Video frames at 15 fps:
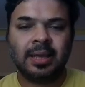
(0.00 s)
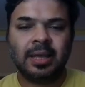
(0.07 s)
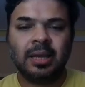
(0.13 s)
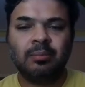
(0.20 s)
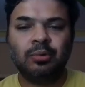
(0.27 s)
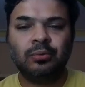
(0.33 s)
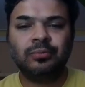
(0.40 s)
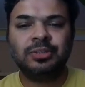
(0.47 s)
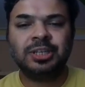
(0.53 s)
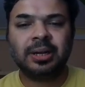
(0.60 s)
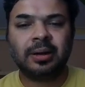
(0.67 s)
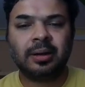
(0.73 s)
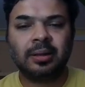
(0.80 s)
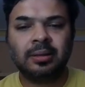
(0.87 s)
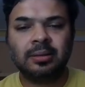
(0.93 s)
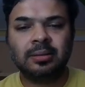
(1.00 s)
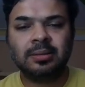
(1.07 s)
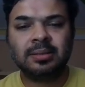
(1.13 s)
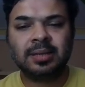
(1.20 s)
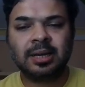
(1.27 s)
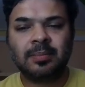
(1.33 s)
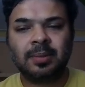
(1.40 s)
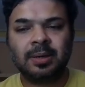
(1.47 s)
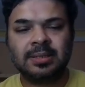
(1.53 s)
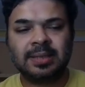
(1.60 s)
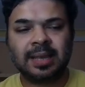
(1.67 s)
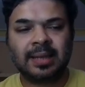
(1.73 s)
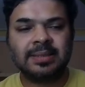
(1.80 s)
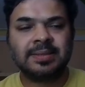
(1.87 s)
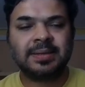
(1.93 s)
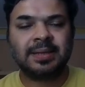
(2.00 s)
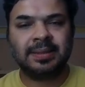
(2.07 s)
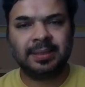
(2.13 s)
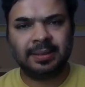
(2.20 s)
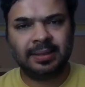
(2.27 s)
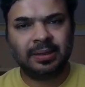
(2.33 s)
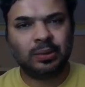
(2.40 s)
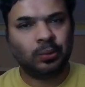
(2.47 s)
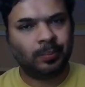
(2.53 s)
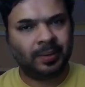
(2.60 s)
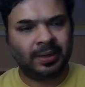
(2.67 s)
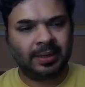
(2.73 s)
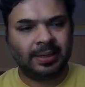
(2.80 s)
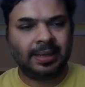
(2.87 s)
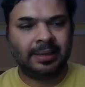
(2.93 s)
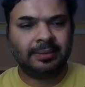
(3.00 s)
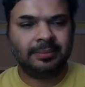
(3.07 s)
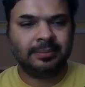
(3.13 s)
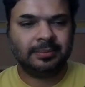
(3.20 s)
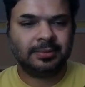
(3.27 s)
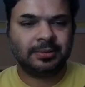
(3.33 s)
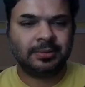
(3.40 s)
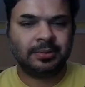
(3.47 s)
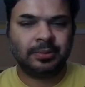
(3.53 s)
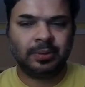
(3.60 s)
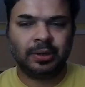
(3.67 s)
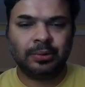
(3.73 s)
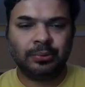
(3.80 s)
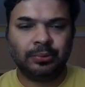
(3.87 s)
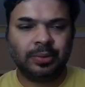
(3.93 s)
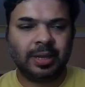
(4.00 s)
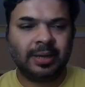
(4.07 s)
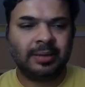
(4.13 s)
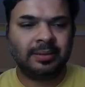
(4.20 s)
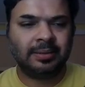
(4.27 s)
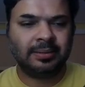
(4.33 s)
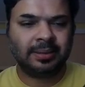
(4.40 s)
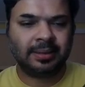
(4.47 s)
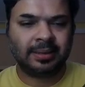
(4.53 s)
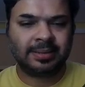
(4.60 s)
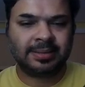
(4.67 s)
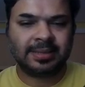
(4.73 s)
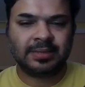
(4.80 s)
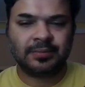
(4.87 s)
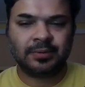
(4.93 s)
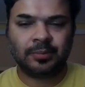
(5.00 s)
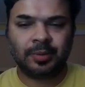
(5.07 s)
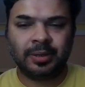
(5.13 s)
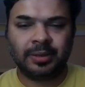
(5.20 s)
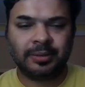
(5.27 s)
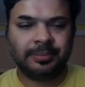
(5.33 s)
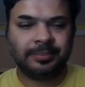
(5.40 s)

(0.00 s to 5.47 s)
Remove general statements and strengthen the opening line. So you can do that and take exercise from here.